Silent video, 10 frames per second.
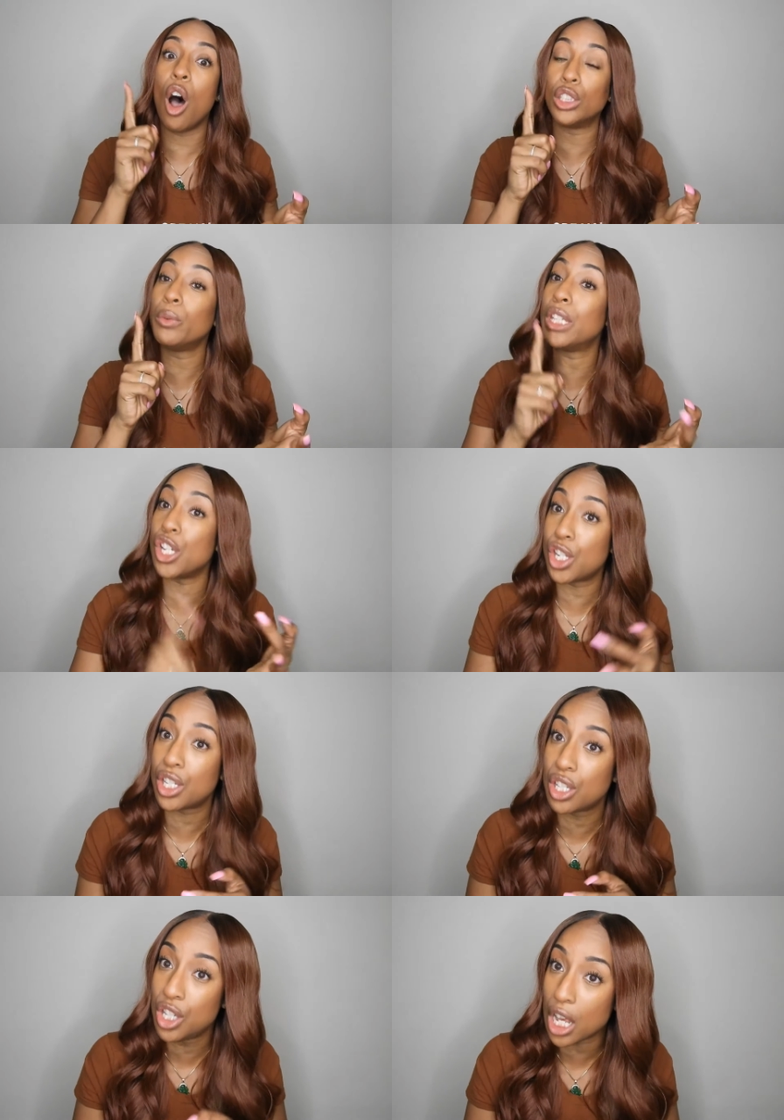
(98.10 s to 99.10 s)
also the
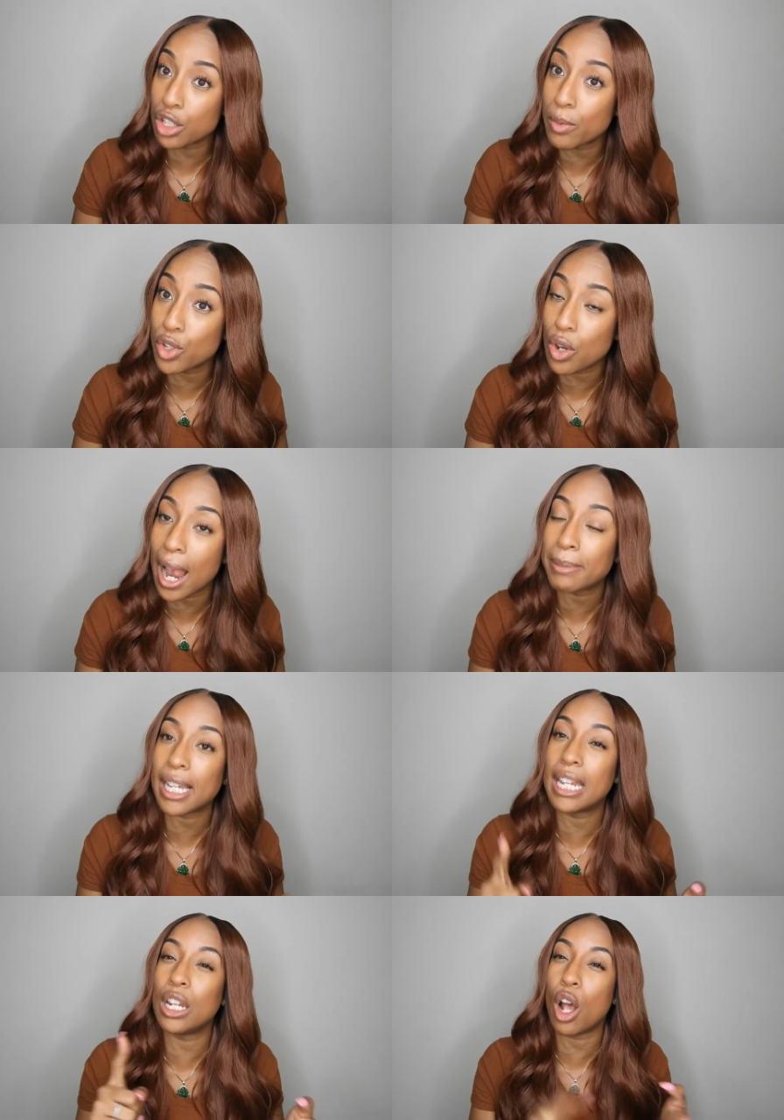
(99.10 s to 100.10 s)
adjustable
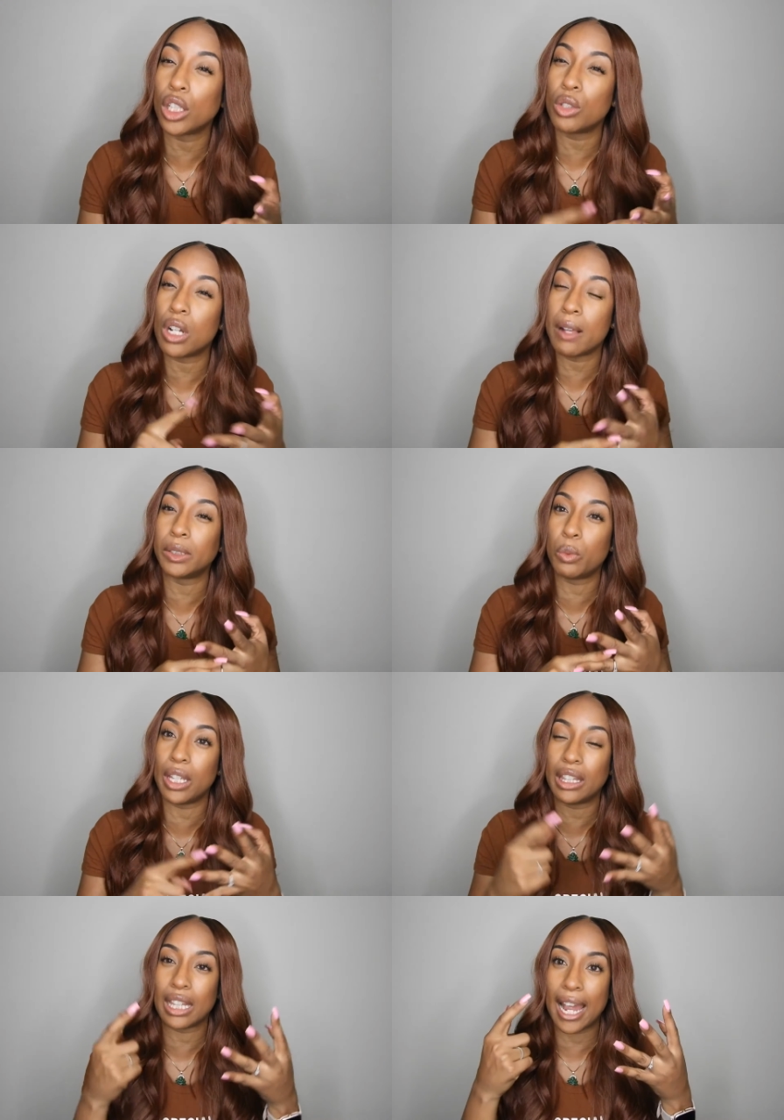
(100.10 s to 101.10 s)
straps, and it also comes
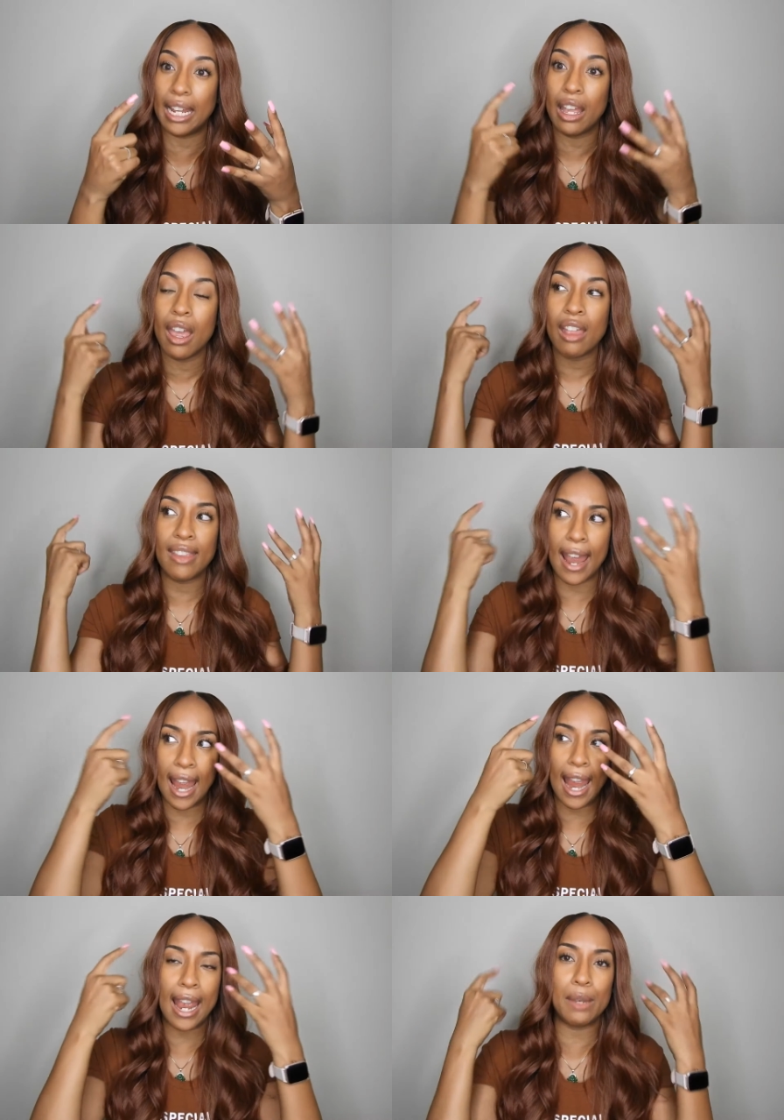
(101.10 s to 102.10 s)
with like the
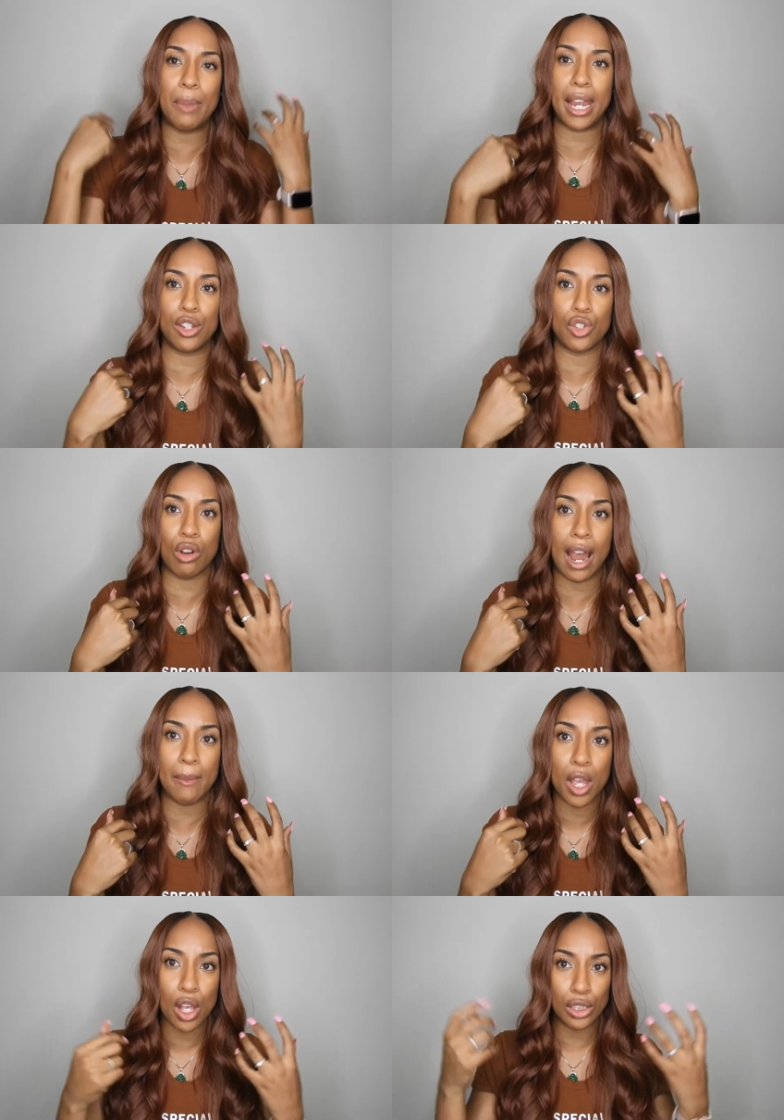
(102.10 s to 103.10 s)
headband
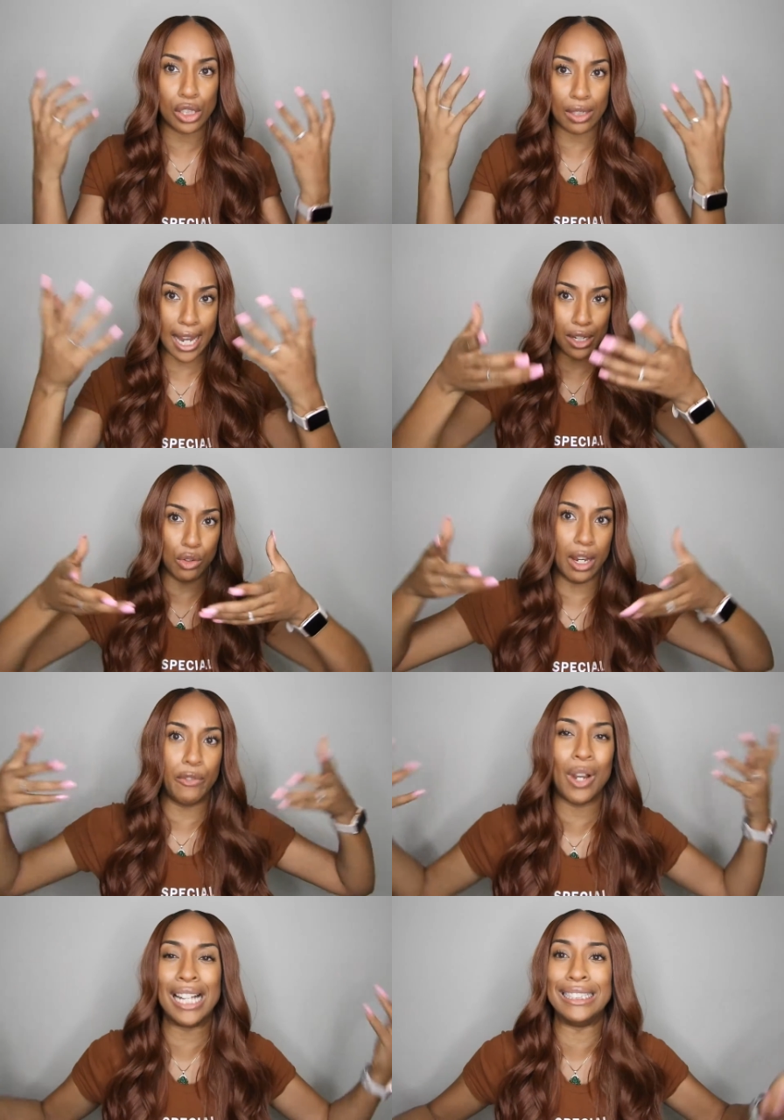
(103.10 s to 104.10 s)
strap. So like you,
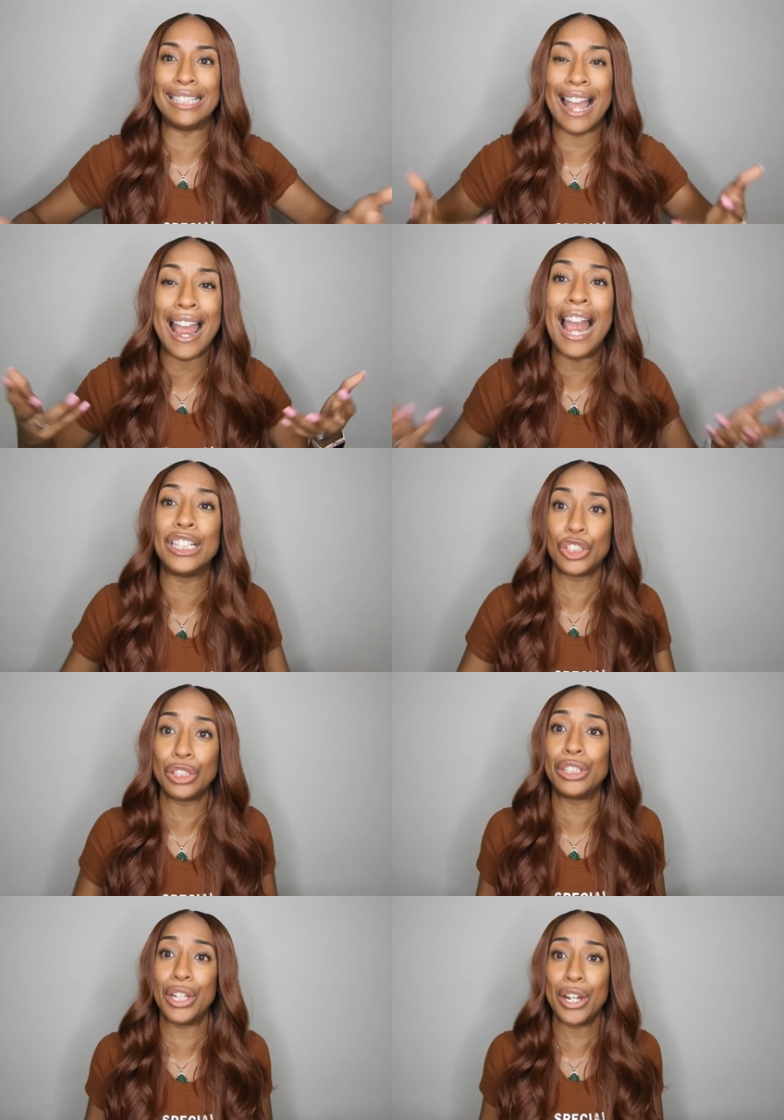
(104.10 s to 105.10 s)
if you guys need that
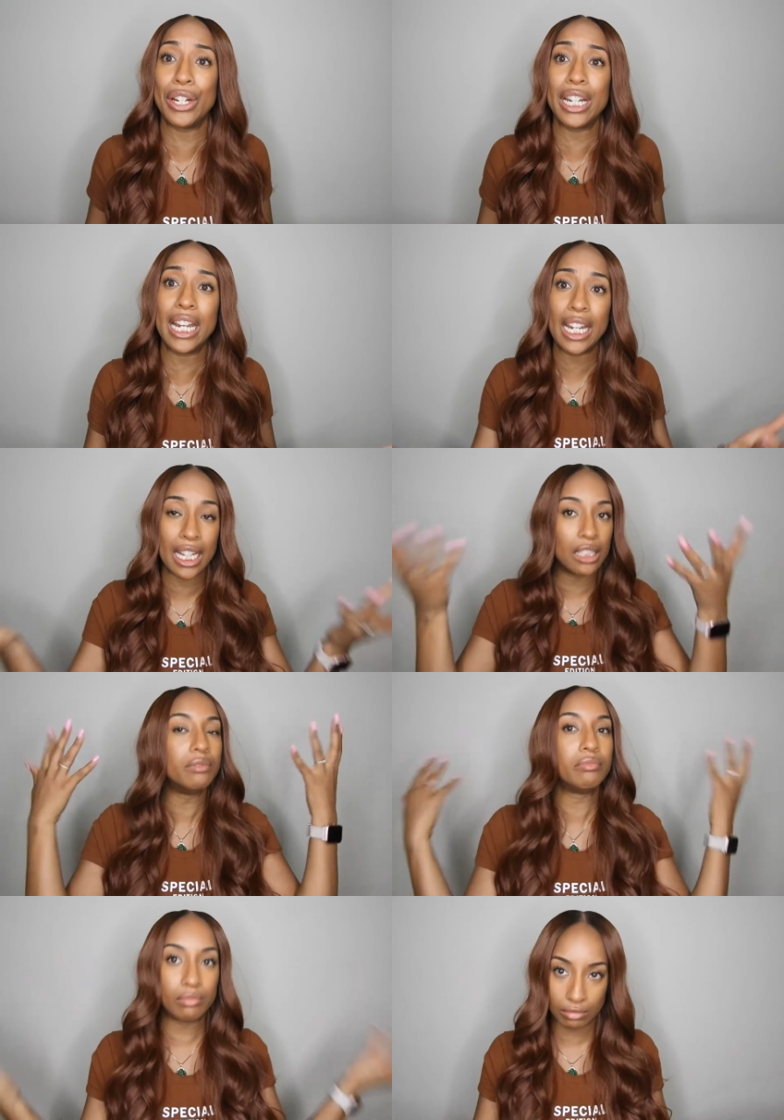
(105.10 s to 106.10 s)
extra security,
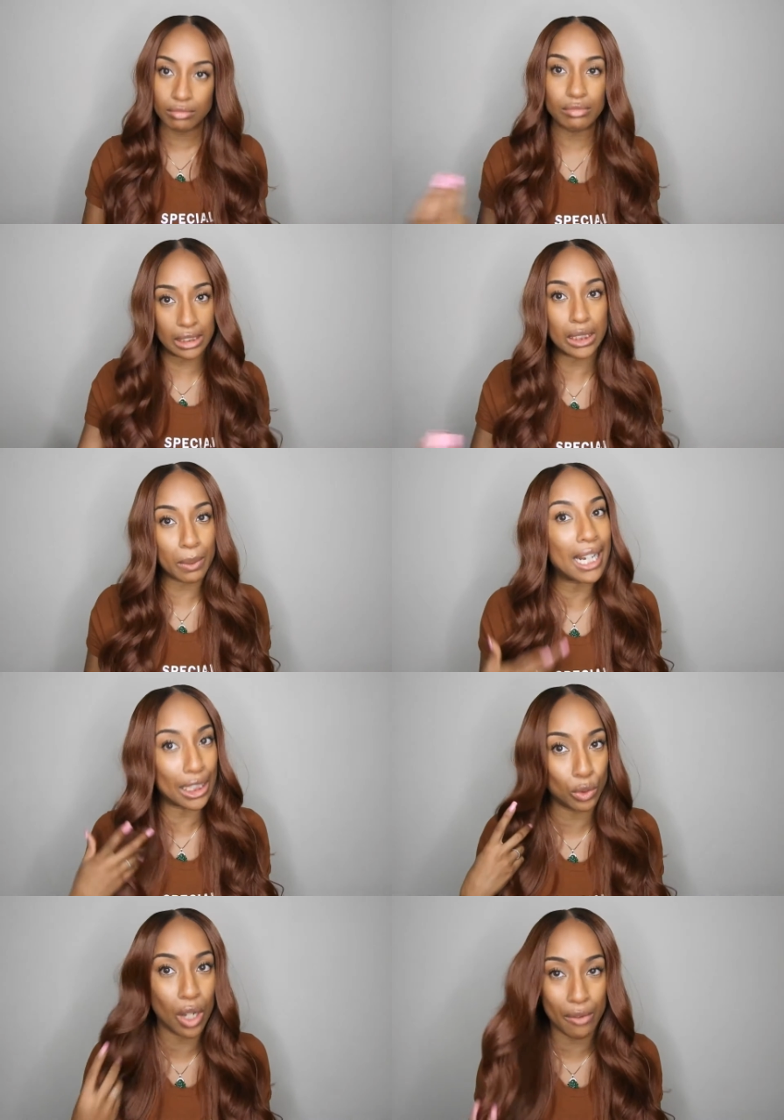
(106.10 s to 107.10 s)
this wig
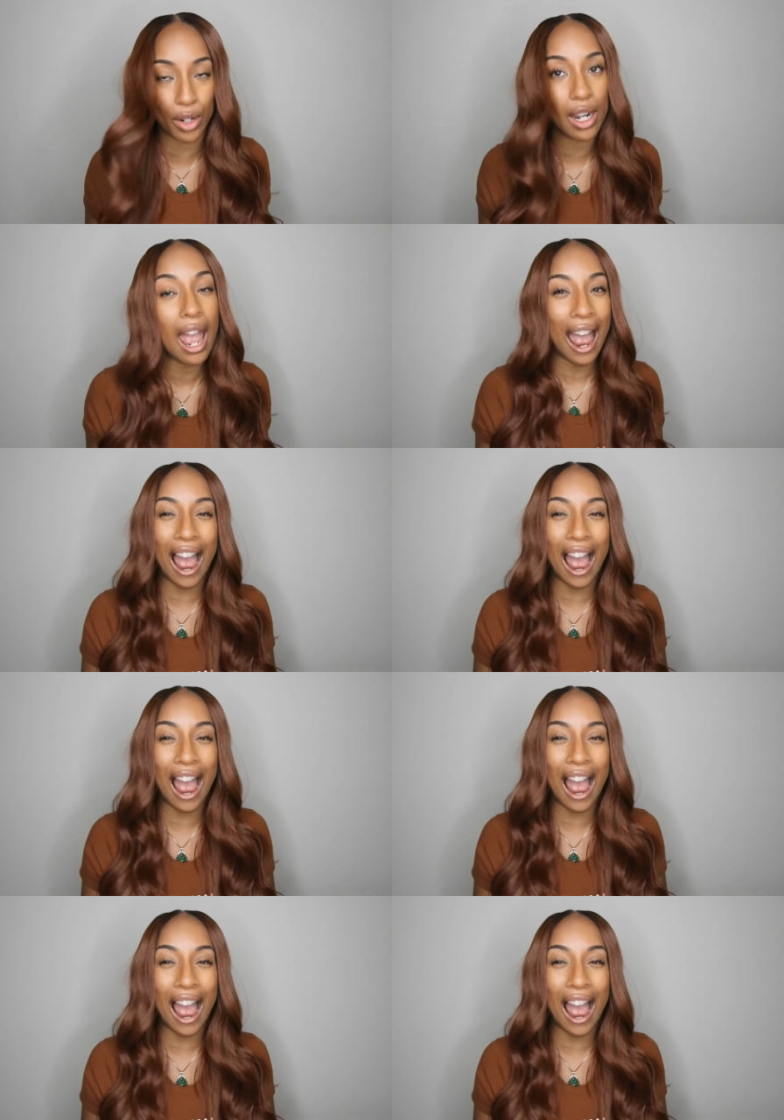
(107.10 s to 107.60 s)
got you covered.